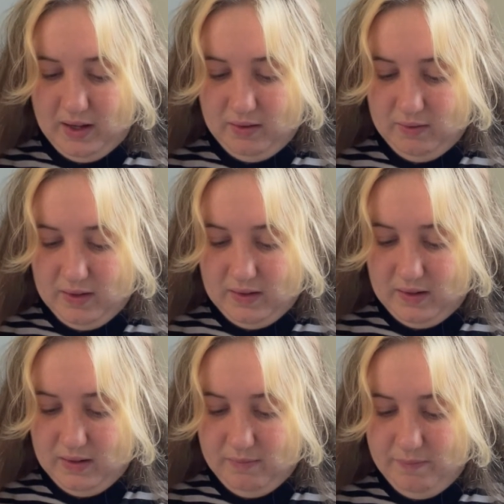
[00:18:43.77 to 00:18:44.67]
isn't
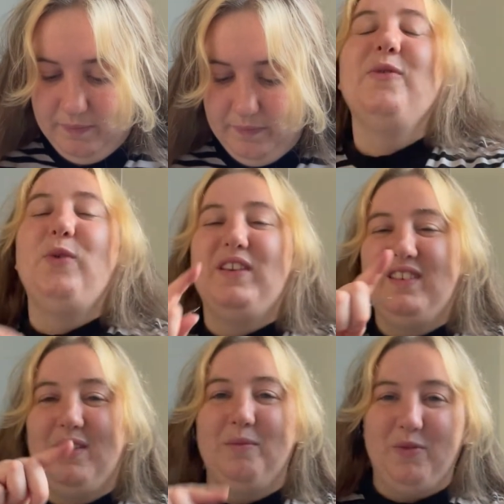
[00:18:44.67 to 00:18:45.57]
it?
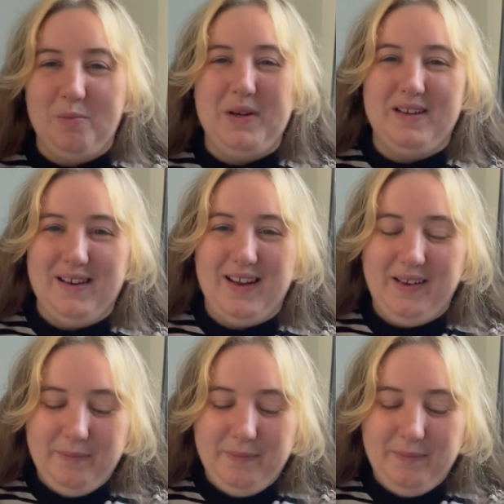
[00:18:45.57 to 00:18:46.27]
Wisdom from me today.